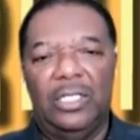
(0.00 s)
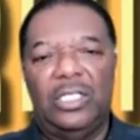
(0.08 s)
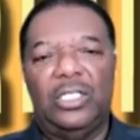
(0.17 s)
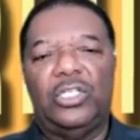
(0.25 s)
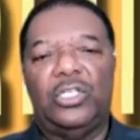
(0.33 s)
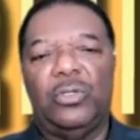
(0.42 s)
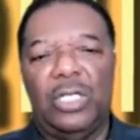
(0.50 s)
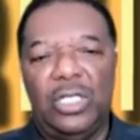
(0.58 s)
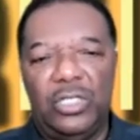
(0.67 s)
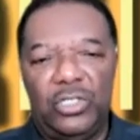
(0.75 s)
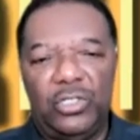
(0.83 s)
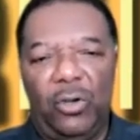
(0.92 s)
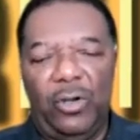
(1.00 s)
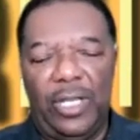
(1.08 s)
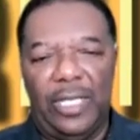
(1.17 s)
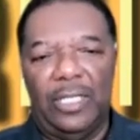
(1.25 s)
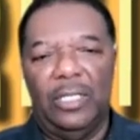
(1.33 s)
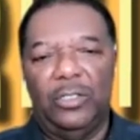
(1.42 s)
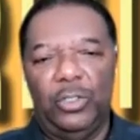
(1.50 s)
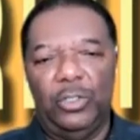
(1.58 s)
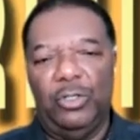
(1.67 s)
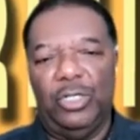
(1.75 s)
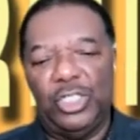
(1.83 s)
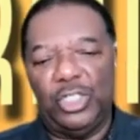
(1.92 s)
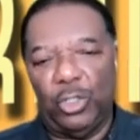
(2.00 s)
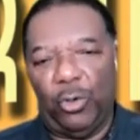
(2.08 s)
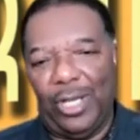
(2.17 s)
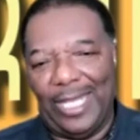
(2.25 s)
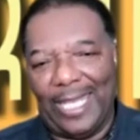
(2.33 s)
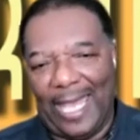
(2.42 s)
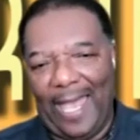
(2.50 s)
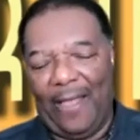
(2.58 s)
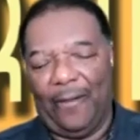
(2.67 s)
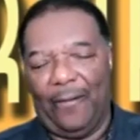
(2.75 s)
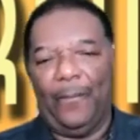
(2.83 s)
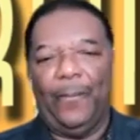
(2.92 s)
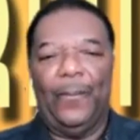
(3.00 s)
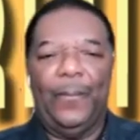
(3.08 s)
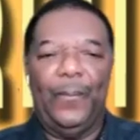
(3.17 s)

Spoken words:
did you enjoy it? Do you enjoy it now?